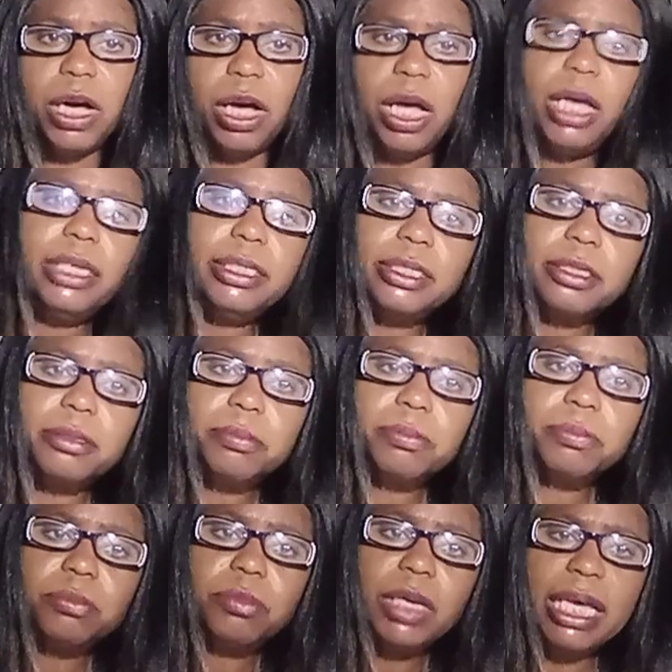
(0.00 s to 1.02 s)
us,
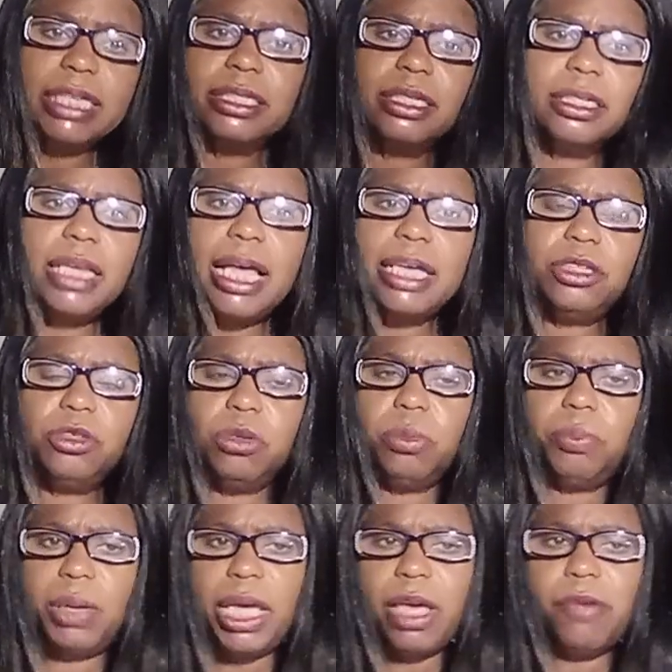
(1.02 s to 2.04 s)
it's not too
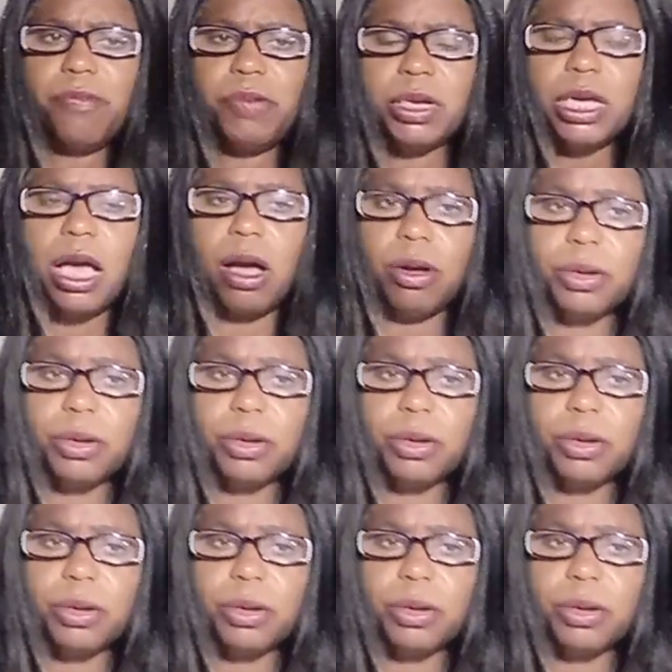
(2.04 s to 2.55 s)
big for God.